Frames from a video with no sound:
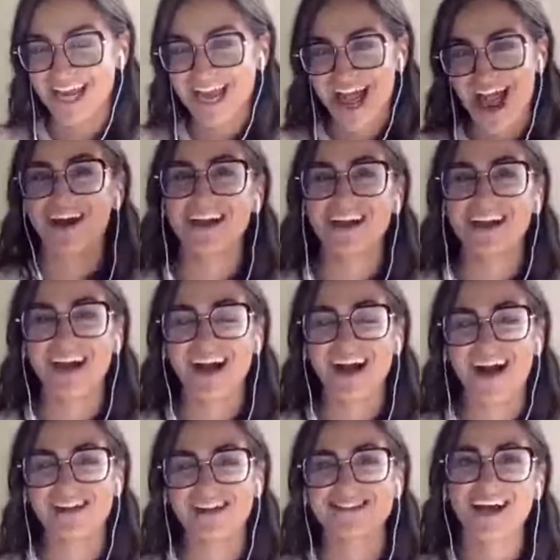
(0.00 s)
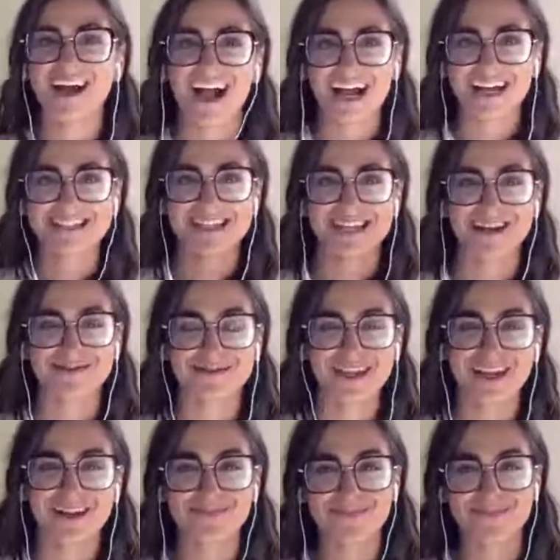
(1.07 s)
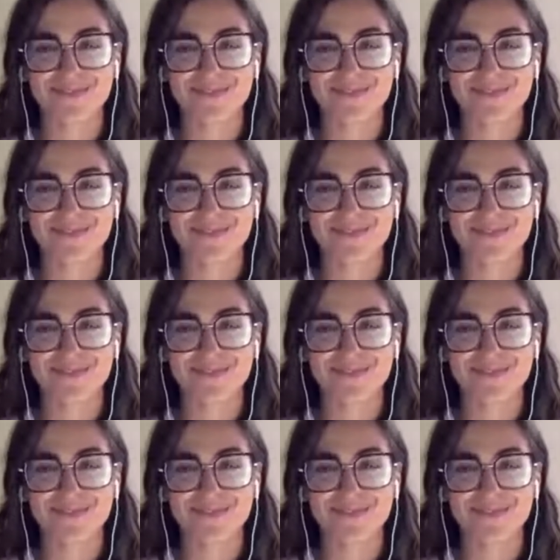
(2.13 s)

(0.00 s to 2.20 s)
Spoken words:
and I sarcastically, I'm just like,